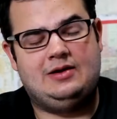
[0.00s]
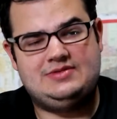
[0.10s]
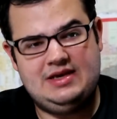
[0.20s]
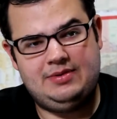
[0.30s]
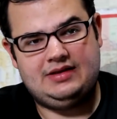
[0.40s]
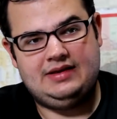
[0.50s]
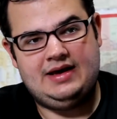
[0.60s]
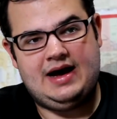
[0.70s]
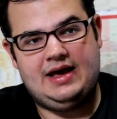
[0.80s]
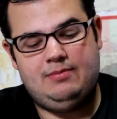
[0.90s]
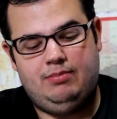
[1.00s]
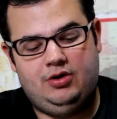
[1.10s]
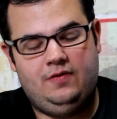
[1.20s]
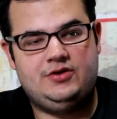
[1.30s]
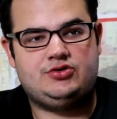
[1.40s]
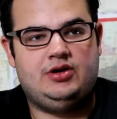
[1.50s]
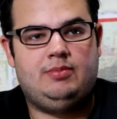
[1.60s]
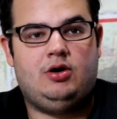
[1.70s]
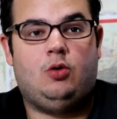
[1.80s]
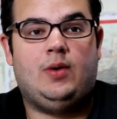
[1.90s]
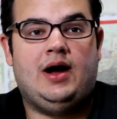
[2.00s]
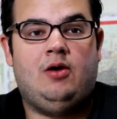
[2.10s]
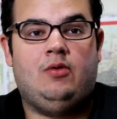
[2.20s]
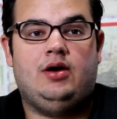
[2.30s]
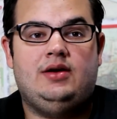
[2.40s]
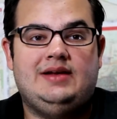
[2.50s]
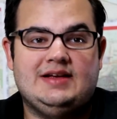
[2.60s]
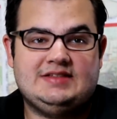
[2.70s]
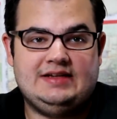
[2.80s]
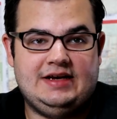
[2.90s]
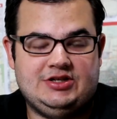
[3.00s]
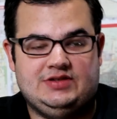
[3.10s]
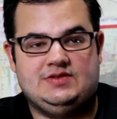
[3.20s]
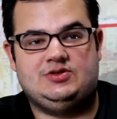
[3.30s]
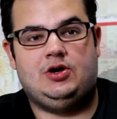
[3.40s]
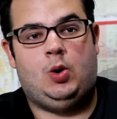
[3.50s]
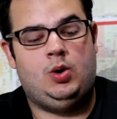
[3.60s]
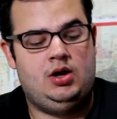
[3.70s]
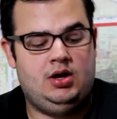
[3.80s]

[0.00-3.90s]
typically I build the trip around destinations, so